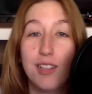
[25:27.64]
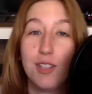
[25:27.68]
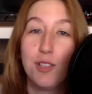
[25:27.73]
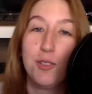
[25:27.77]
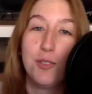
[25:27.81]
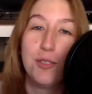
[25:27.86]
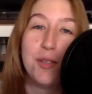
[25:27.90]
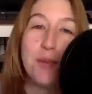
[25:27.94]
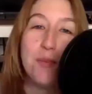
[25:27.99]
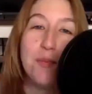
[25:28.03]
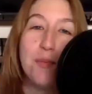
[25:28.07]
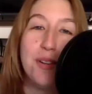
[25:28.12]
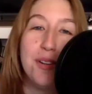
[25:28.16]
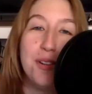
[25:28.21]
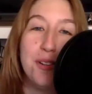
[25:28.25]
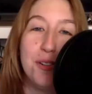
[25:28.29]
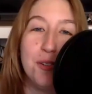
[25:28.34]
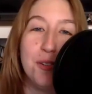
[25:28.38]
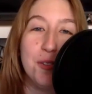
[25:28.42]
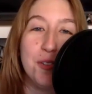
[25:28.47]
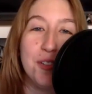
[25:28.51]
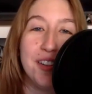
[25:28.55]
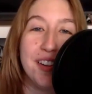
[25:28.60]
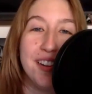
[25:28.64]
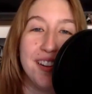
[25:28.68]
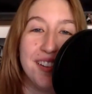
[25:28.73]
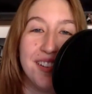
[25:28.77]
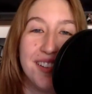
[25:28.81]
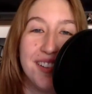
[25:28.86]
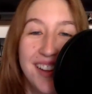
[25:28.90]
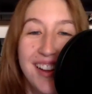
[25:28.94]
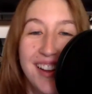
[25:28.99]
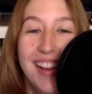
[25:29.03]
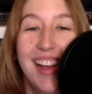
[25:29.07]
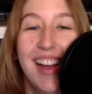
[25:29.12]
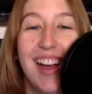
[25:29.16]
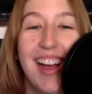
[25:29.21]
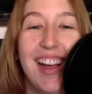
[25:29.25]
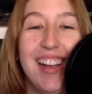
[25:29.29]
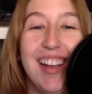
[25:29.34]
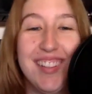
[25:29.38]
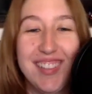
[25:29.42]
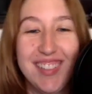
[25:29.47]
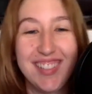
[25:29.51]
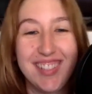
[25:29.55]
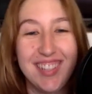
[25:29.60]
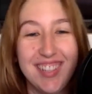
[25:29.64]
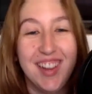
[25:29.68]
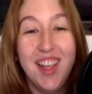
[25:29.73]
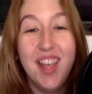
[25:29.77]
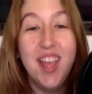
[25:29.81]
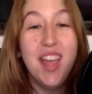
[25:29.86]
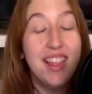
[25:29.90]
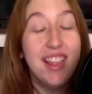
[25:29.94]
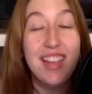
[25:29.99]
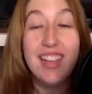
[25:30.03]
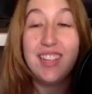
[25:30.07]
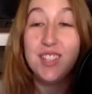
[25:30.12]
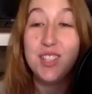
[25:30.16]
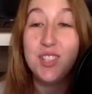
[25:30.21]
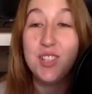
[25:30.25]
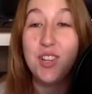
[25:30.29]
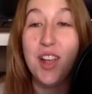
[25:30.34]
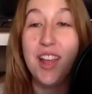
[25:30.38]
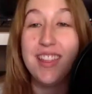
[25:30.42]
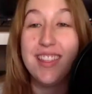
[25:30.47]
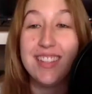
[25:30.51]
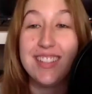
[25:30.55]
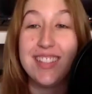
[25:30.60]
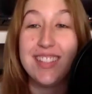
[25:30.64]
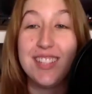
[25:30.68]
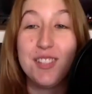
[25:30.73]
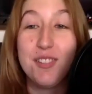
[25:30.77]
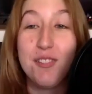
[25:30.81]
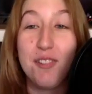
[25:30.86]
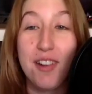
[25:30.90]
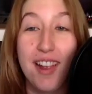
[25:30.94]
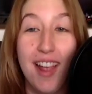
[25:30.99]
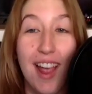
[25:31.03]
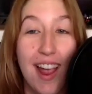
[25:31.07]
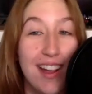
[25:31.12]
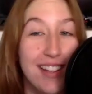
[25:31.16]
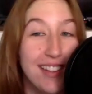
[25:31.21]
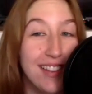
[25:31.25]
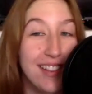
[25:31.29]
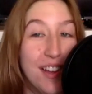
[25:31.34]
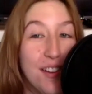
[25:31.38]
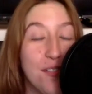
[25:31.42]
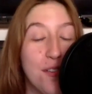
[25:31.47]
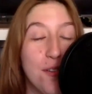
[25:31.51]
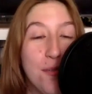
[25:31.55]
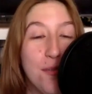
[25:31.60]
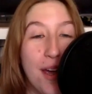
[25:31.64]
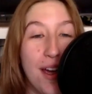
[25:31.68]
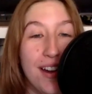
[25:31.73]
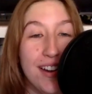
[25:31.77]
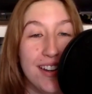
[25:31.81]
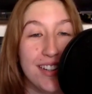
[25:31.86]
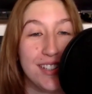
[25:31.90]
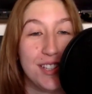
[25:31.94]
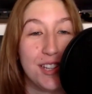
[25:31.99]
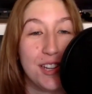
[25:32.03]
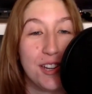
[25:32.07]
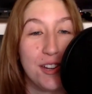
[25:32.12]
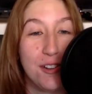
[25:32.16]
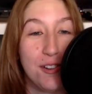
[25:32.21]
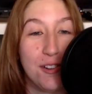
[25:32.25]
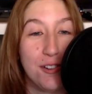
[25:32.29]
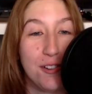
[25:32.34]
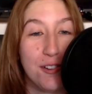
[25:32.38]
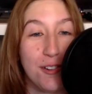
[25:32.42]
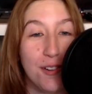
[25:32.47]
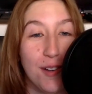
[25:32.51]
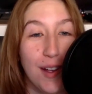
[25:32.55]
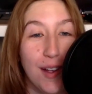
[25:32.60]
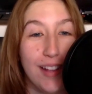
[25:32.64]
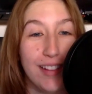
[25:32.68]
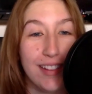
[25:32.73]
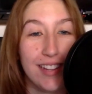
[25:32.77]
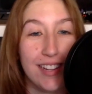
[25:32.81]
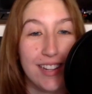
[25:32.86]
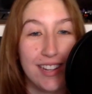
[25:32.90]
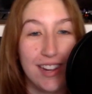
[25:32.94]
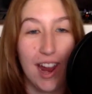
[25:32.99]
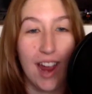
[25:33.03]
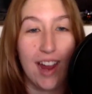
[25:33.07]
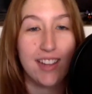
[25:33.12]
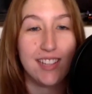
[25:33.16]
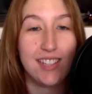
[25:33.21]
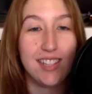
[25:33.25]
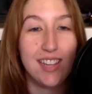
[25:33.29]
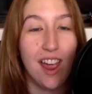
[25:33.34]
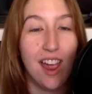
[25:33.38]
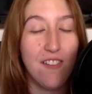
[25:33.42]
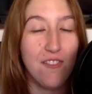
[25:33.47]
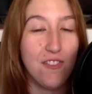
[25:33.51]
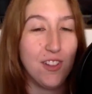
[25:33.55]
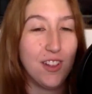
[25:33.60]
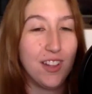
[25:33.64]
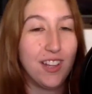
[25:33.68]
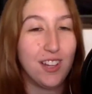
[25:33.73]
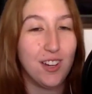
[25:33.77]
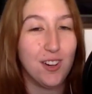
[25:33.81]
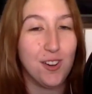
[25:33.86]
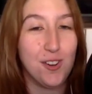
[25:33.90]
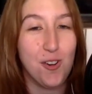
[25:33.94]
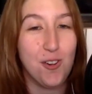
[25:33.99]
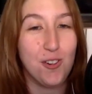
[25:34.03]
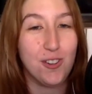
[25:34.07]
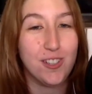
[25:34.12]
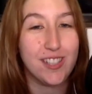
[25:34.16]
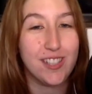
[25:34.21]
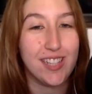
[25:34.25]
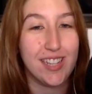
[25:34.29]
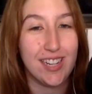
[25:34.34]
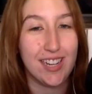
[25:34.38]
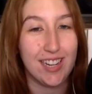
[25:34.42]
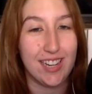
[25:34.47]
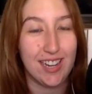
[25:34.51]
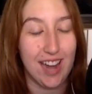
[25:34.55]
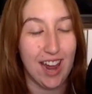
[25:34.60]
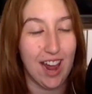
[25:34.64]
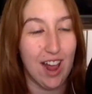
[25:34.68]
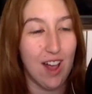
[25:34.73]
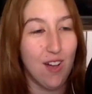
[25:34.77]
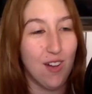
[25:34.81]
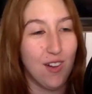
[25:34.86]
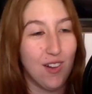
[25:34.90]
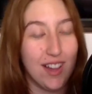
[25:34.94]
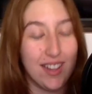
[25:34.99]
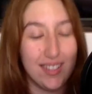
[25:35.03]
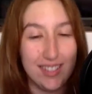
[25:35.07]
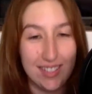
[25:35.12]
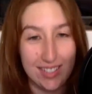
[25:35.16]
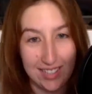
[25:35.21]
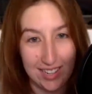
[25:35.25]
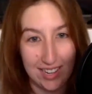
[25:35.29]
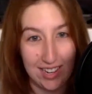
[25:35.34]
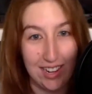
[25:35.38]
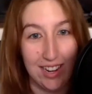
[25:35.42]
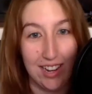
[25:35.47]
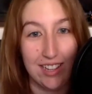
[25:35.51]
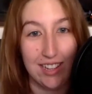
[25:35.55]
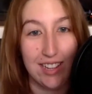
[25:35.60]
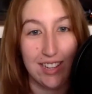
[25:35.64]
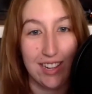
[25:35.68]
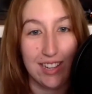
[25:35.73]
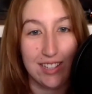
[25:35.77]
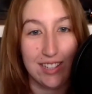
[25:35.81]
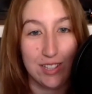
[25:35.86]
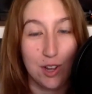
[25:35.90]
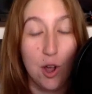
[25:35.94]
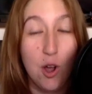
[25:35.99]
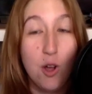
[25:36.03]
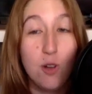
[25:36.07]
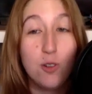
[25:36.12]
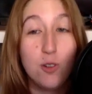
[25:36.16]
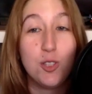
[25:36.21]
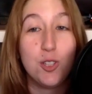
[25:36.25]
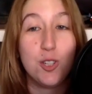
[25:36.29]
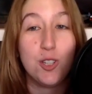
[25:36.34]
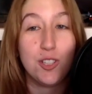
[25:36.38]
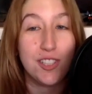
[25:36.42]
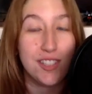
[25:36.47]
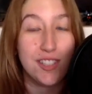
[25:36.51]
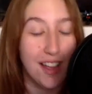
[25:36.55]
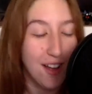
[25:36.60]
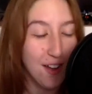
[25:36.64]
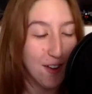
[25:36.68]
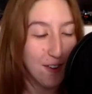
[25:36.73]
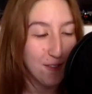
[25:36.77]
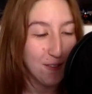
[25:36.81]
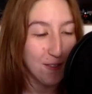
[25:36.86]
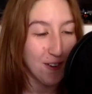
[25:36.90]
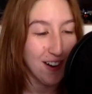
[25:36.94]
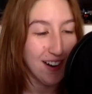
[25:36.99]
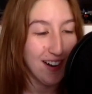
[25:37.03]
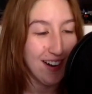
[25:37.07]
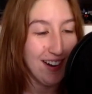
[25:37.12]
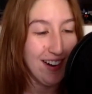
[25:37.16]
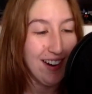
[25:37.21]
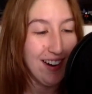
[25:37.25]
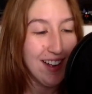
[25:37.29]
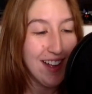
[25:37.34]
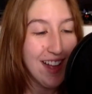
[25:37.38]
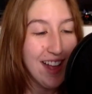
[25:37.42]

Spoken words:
learned something new today. It's true. This is what I love about it too. And like I feel like you're noticing it now as a host yourself, where